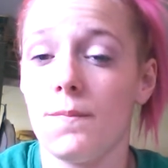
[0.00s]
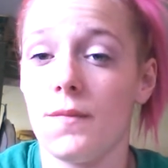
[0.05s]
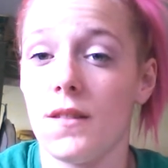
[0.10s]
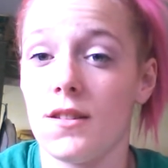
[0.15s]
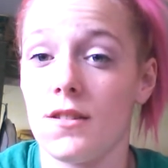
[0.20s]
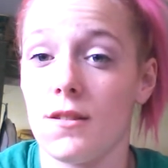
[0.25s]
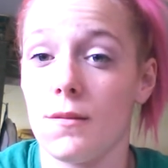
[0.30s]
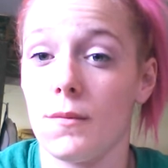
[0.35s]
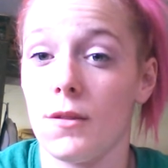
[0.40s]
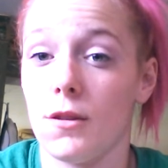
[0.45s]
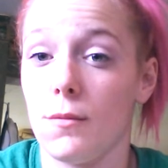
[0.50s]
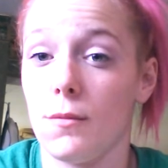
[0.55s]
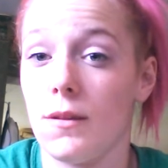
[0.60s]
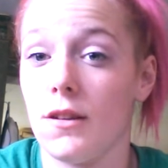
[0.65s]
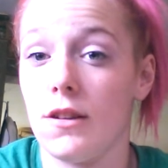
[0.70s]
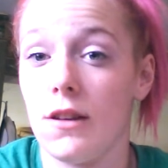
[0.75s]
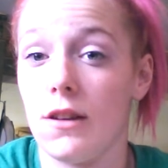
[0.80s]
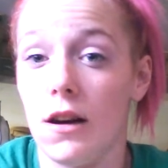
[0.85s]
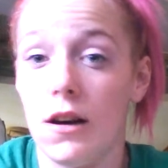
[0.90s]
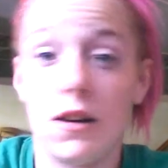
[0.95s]
because I'm going to
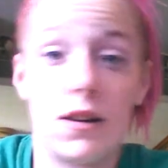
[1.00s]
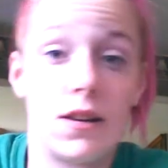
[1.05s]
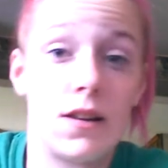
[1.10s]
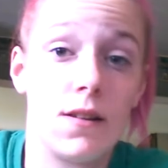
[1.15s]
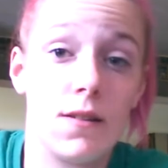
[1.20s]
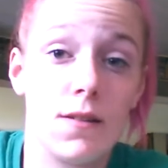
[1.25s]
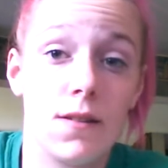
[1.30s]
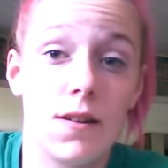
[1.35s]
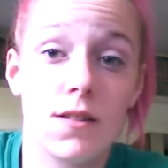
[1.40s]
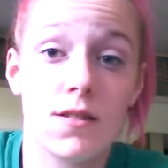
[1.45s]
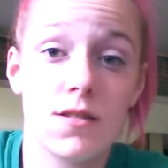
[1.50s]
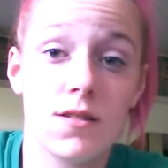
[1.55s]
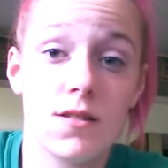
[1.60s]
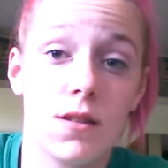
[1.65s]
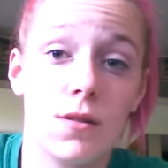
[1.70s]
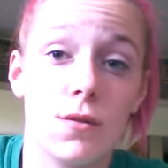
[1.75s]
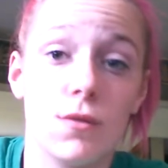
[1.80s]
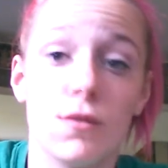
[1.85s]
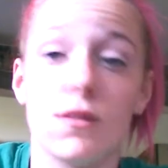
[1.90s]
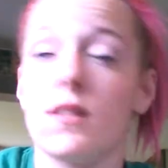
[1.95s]
be gone here
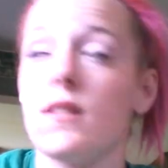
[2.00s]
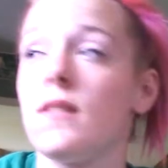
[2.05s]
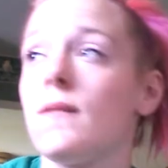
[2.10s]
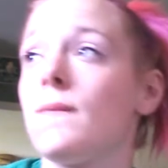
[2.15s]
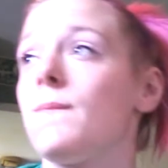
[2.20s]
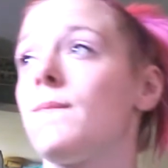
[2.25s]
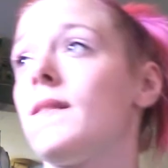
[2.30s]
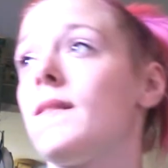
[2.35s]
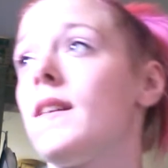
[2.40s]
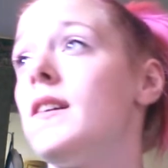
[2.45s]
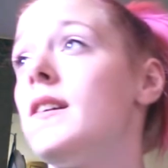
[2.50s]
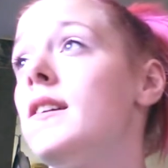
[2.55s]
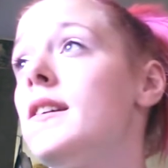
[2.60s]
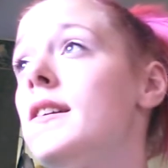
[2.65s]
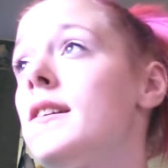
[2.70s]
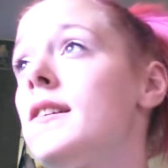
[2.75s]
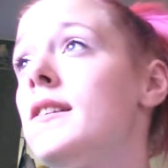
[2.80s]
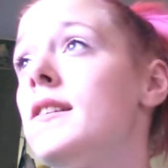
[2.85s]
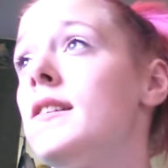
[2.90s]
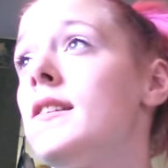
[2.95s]
soon.
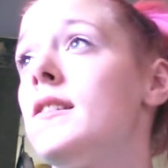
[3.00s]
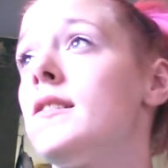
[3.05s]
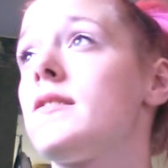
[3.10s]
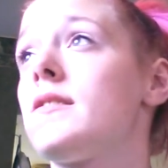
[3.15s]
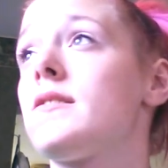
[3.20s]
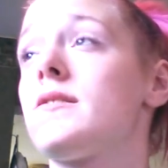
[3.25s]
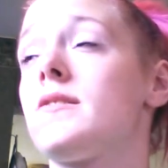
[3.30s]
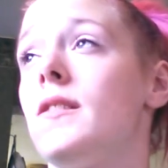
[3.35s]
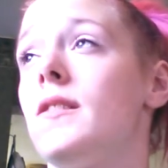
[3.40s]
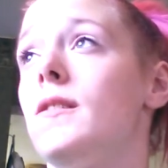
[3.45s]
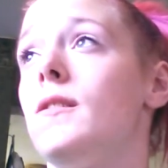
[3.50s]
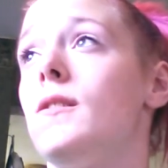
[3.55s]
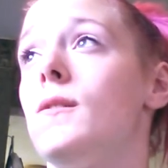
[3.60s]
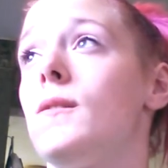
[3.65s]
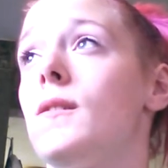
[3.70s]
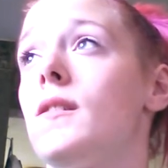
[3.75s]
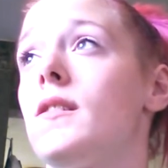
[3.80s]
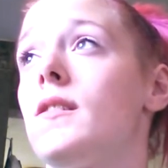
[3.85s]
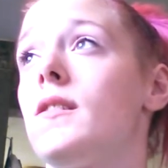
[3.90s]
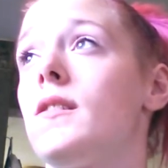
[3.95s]

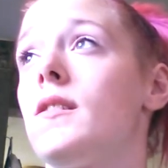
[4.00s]
So,